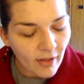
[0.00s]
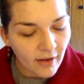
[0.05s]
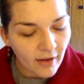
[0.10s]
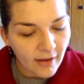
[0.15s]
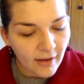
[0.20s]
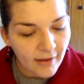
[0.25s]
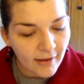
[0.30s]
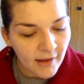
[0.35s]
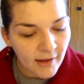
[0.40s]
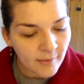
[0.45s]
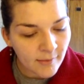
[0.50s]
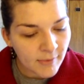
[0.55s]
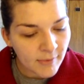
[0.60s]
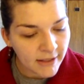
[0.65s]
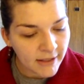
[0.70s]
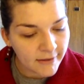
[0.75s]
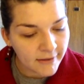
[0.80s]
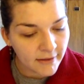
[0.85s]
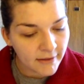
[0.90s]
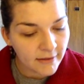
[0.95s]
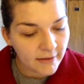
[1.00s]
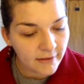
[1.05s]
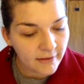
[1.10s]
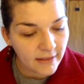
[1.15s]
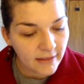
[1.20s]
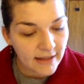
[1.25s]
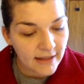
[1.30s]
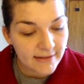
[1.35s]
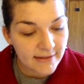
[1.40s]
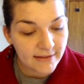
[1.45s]

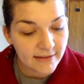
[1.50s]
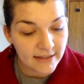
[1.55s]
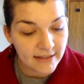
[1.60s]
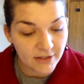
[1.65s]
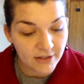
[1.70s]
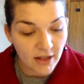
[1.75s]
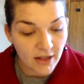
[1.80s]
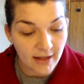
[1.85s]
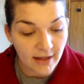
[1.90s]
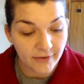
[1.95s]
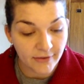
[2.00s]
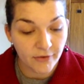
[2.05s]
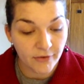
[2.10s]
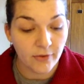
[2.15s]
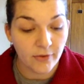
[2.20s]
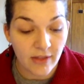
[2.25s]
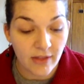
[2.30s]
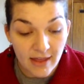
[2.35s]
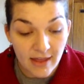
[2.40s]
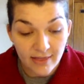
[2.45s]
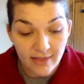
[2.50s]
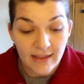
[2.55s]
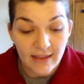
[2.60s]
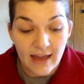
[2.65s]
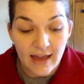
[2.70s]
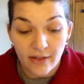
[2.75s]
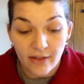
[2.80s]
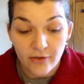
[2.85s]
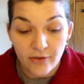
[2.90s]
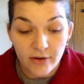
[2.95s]
that's dishcloth. So then
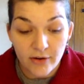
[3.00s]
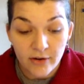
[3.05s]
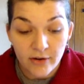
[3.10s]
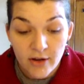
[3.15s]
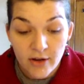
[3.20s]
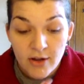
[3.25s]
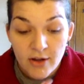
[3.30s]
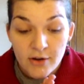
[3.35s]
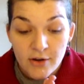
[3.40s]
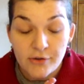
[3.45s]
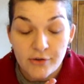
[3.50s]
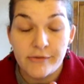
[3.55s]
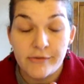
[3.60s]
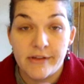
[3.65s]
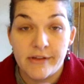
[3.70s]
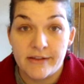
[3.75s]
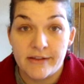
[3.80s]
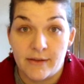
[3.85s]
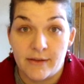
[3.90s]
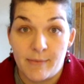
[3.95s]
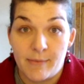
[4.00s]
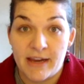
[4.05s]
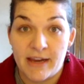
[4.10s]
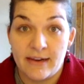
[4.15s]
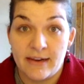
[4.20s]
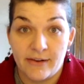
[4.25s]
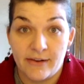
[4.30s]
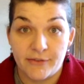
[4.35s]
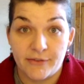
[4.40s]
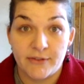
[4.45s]
the other 2 things on my
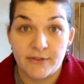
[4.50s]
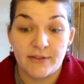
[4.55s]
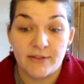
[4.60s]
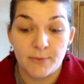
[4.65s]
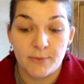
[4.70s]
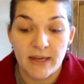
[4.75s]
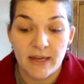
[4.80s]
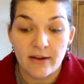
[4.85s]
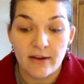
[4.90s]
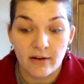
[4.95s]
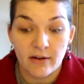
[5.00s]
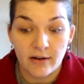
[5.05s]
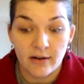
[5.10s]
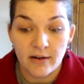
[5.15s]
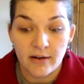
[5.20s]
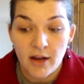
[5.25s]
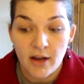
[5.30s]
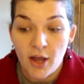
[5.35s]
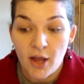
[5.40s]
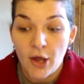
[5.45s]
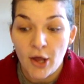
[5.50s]
needles this week are